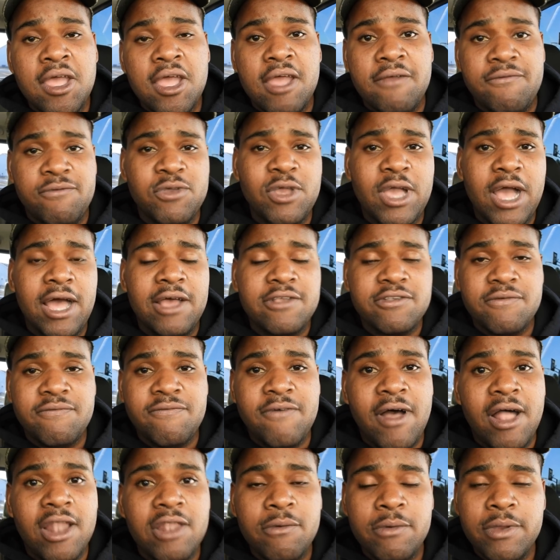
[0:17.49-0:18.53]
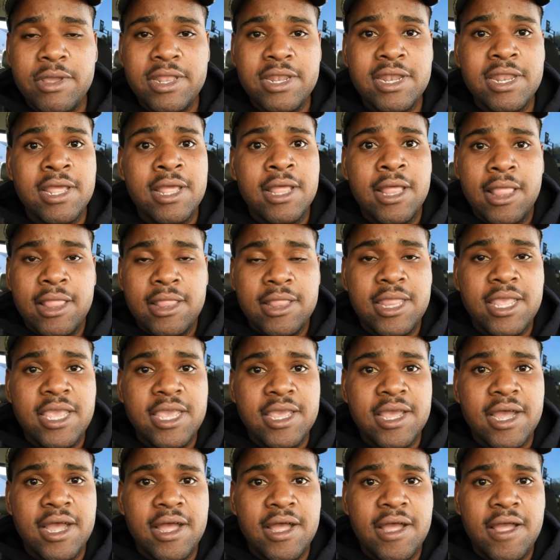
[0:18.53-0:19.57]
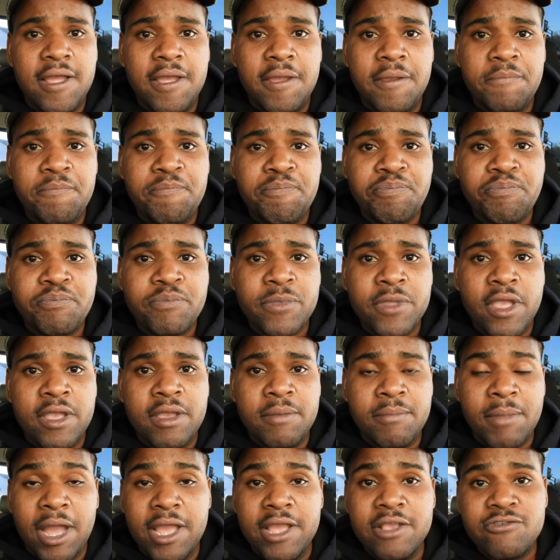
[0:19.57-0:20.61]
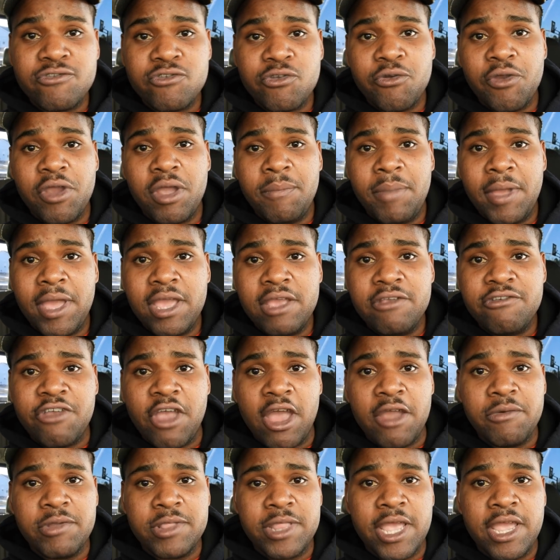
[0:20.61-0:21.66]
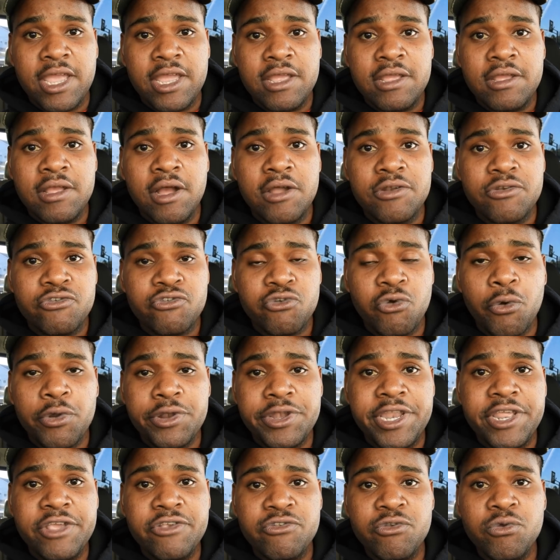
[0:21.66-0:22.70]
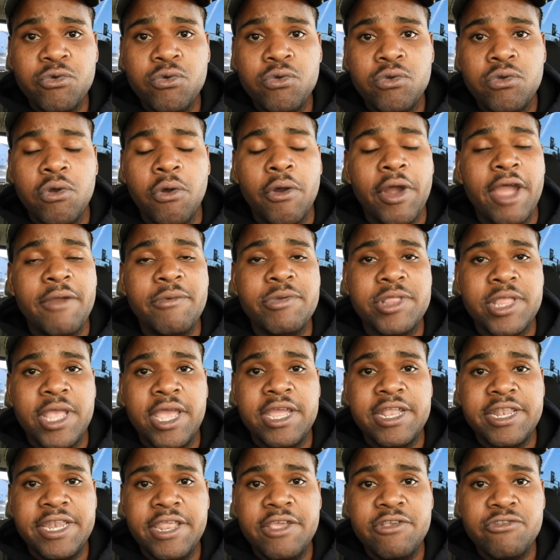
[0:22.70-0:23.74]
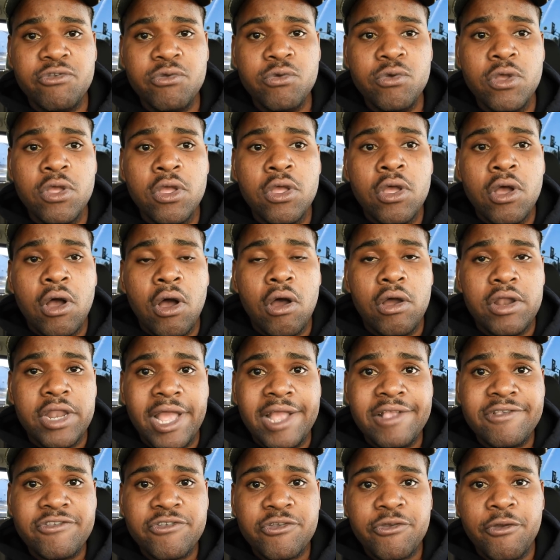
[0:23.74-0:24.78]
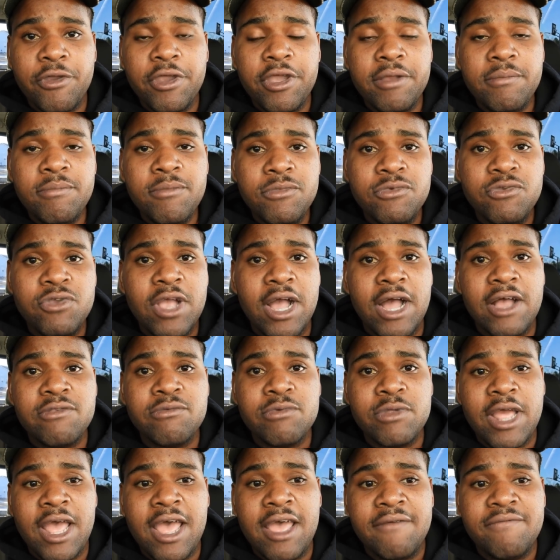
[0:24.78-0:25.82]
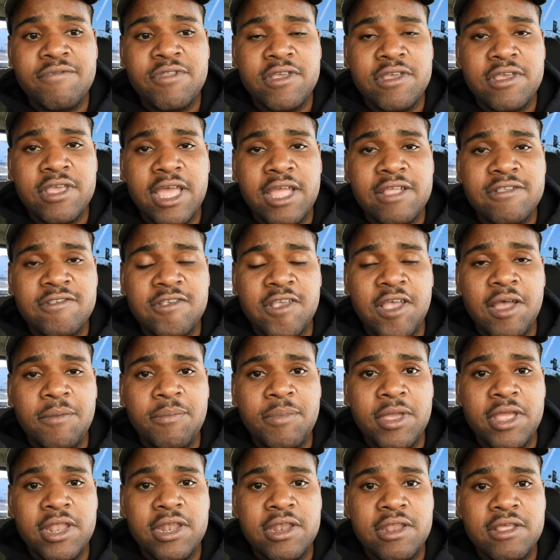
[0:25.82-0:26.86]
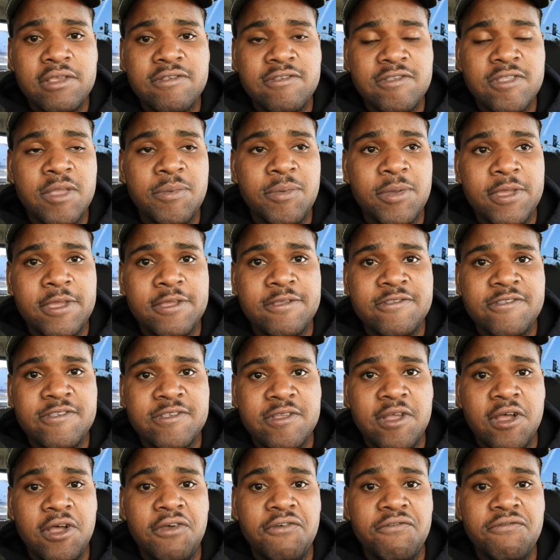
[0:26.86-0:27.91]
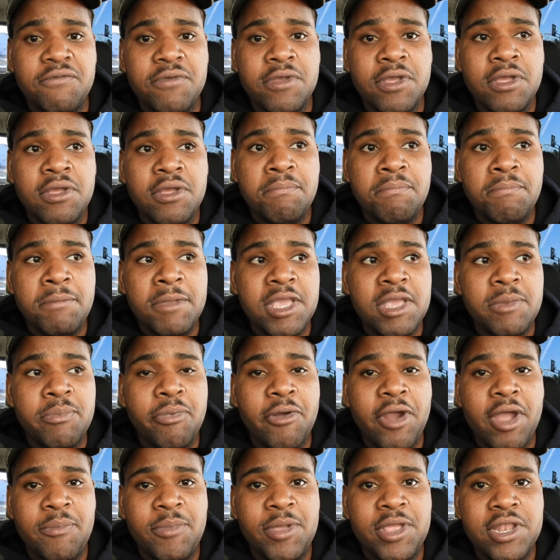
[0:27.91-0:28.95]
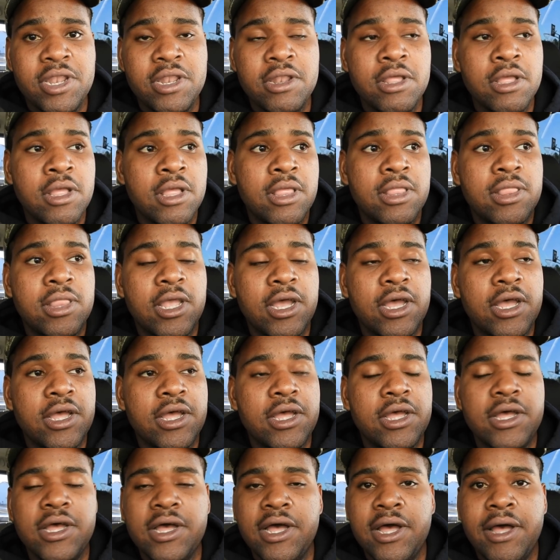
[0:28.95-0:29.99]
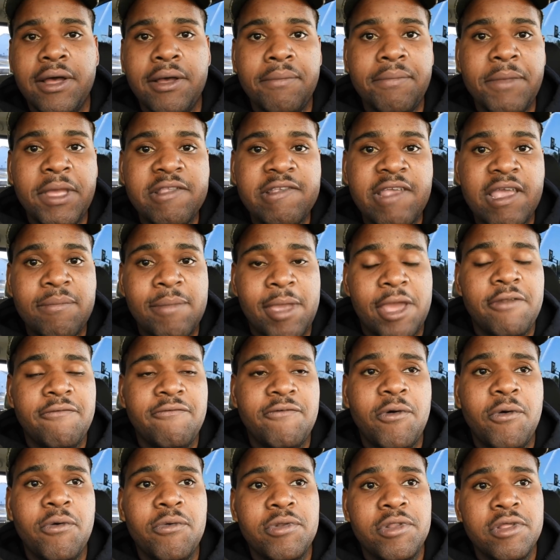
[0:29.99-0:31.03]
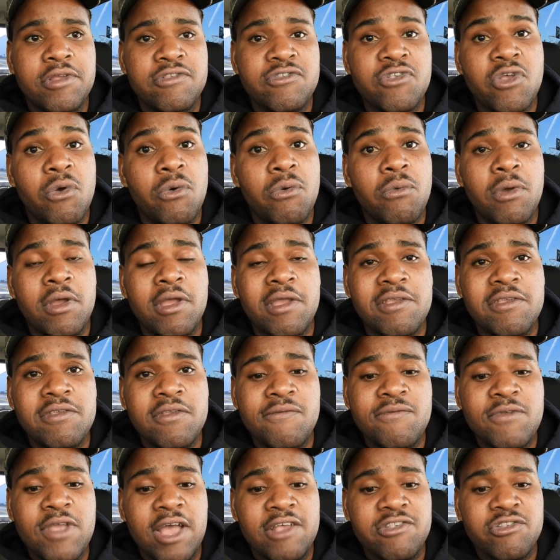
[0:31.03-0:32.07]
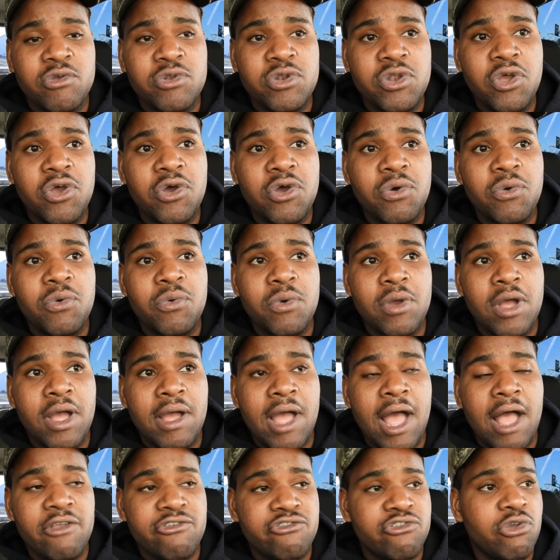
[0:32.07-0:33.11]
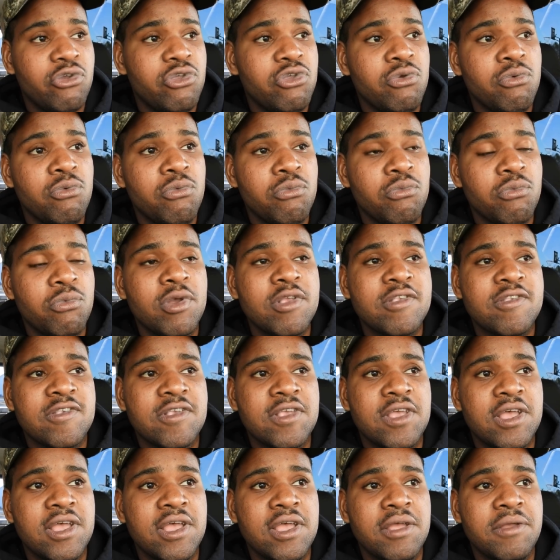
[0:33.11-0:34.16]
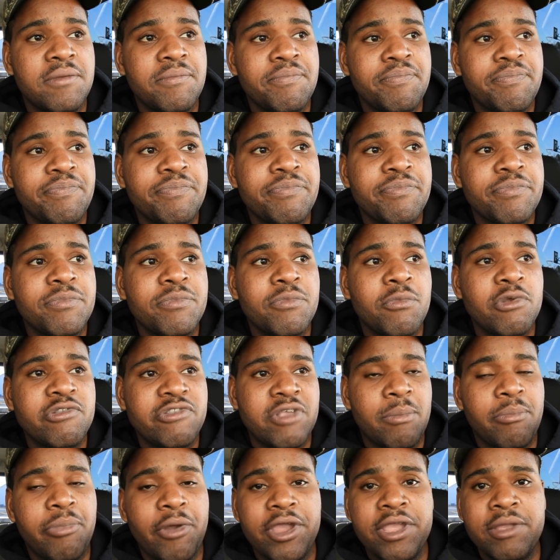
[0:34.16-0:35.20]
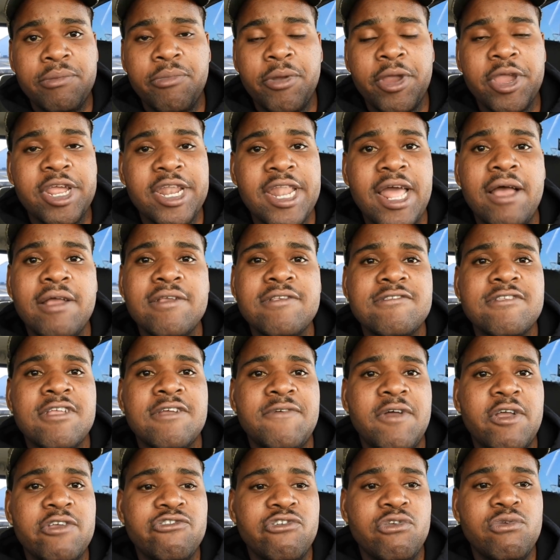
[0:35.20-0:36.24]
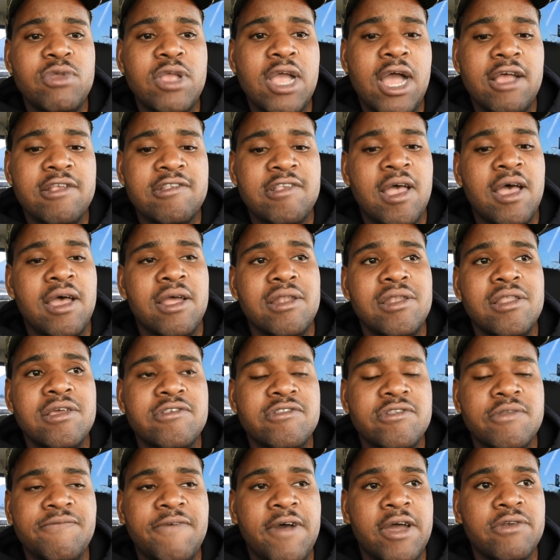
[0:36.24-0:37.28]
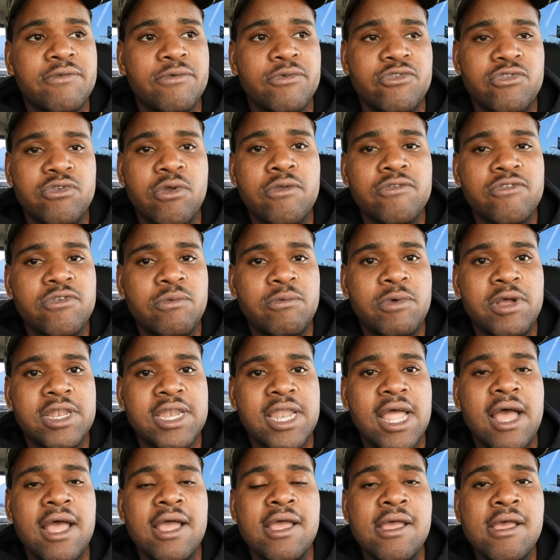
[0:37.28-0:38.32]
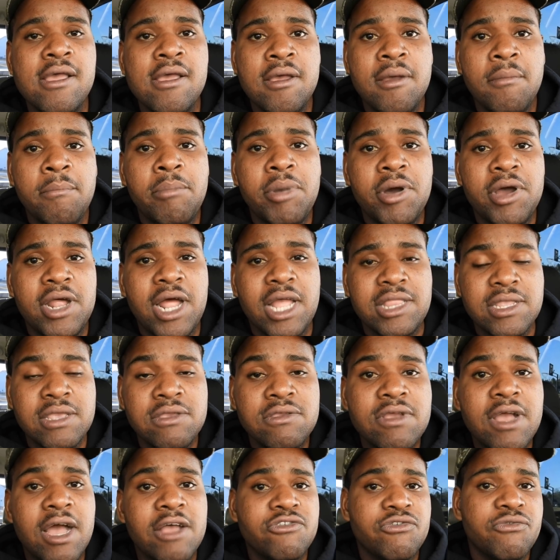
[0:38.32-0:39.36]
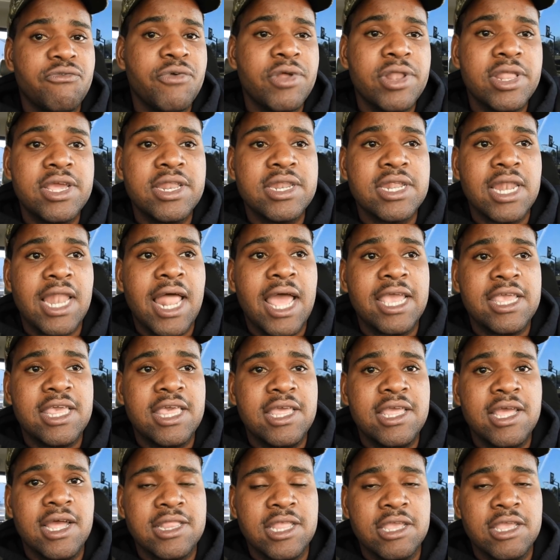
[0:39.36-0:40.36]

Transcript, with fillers: If you guys are following the uh, my Instagram page, everythang underscore diesel, or everythang diesel on Instagram. You guys will have the heads up and the snippets of me prepping the uh, intake manifold. So if you guys don't know, I'll show you once uh, once I break bring it out and stuff. I'll show you guys how it looks, the final results and whatnot. But I think you guys are really gonna like it.